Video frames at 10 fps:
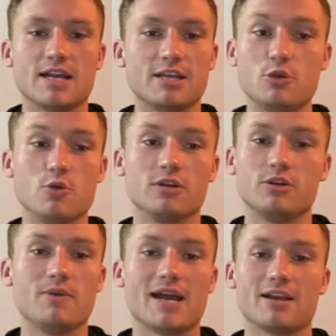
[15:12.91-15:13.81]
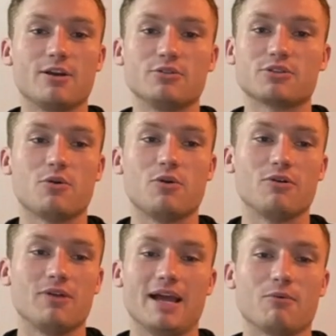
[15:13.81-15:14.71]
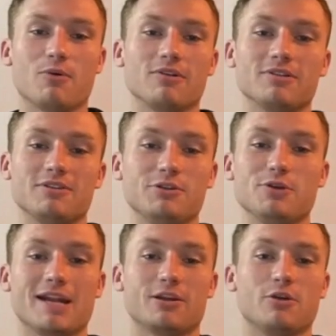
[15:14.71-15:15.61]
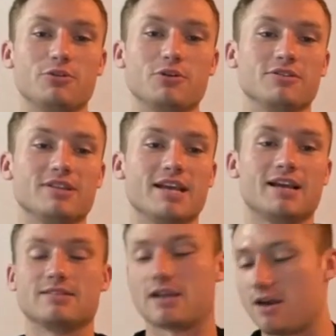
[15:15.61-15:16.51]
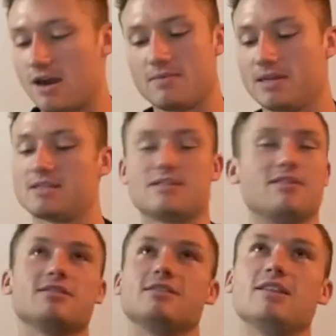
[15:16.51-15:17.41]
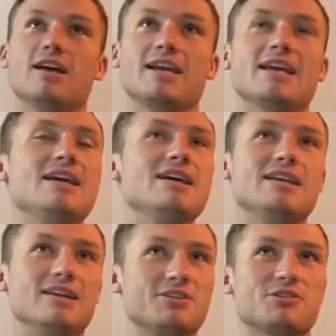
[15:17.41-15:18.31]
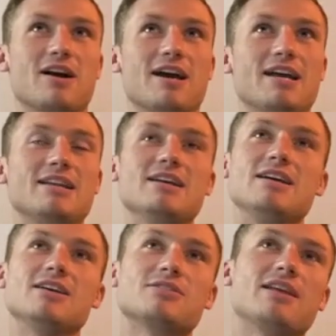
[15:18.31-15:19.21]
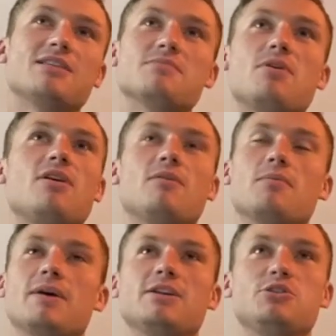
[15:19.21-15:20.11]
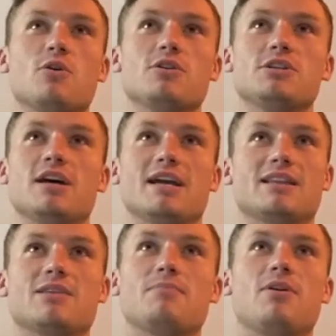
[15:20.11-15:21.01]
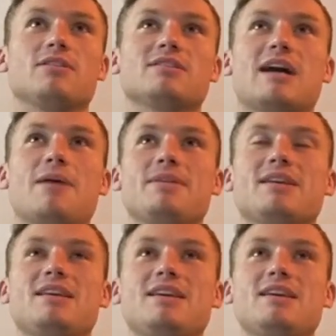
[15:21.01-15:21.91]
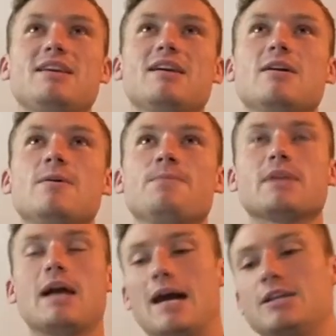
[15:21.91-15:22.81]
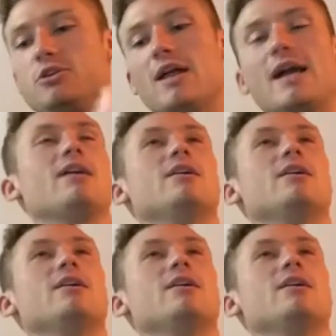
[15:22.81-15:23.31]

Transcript: you got to go score. Like, you got to go do your thing. I was like, all right, man, it's all good. Like, let's try it. So I had the ball. We're playing Georgia. I got the ball at the top of the key. I do like a